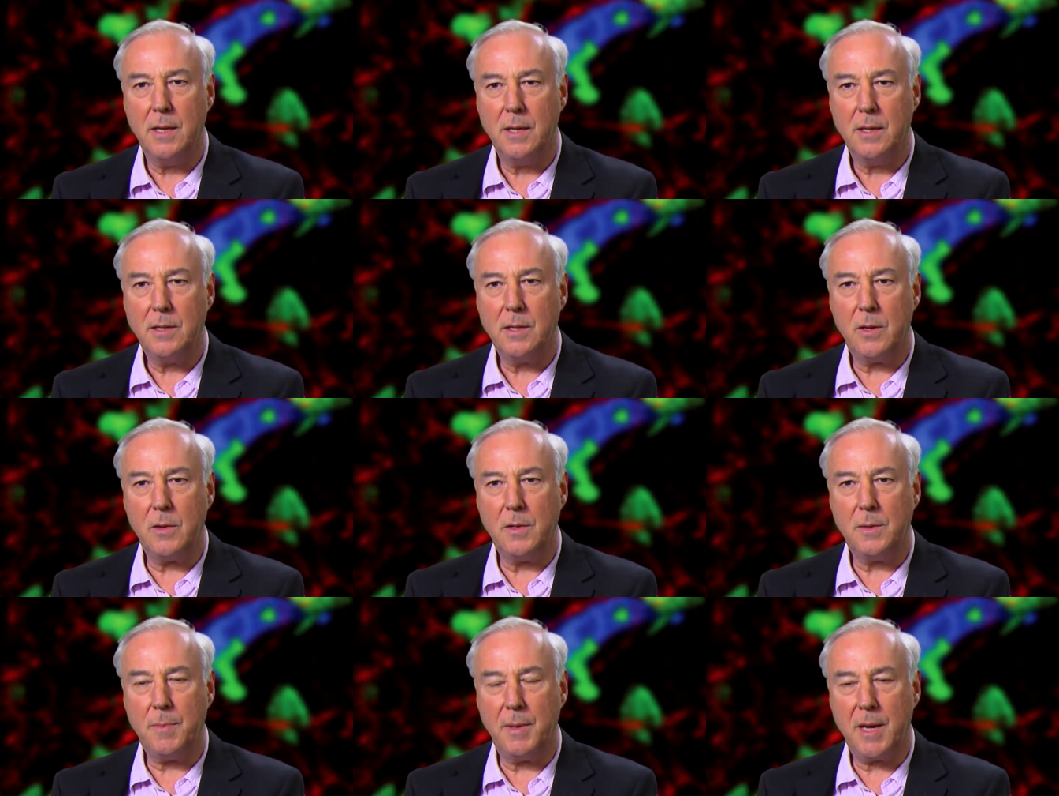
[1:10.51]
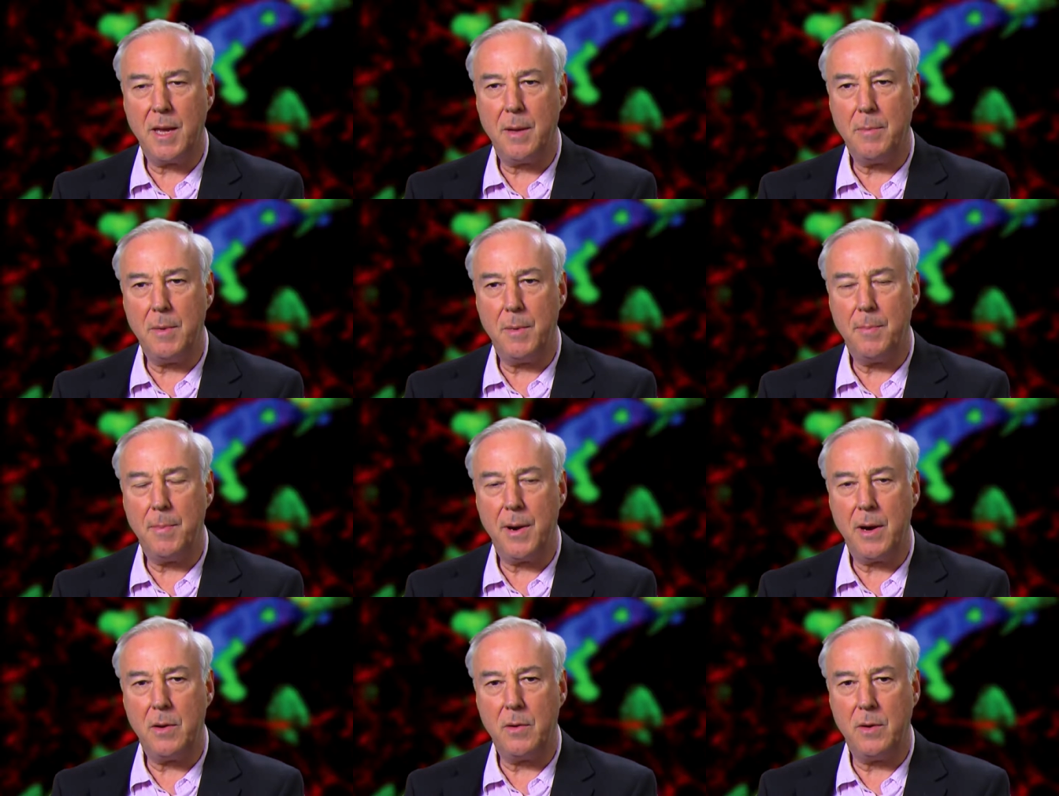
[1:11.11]
So it's become
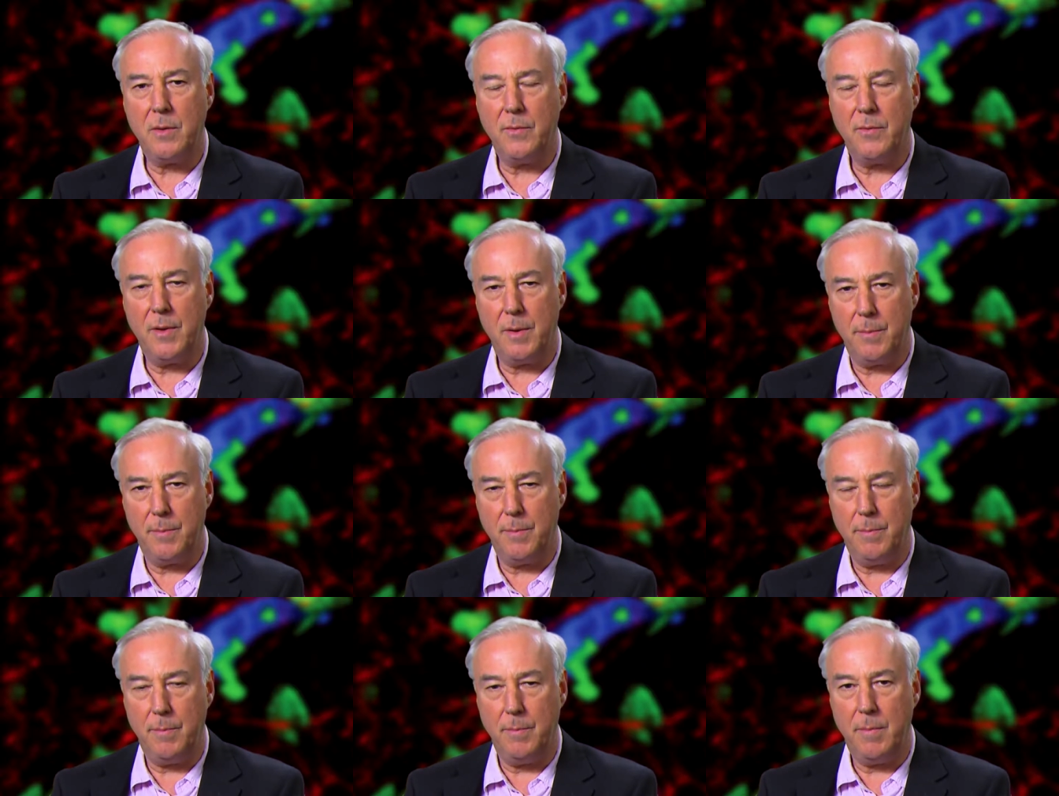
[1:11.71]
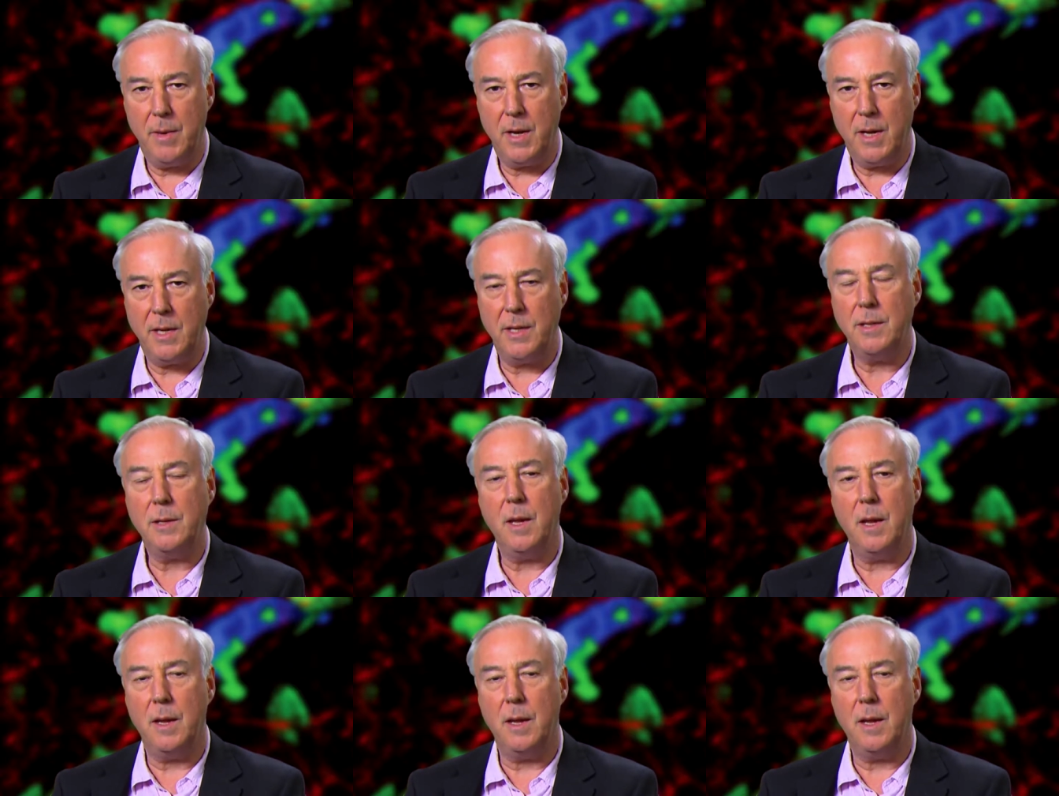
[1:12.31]
apparent that many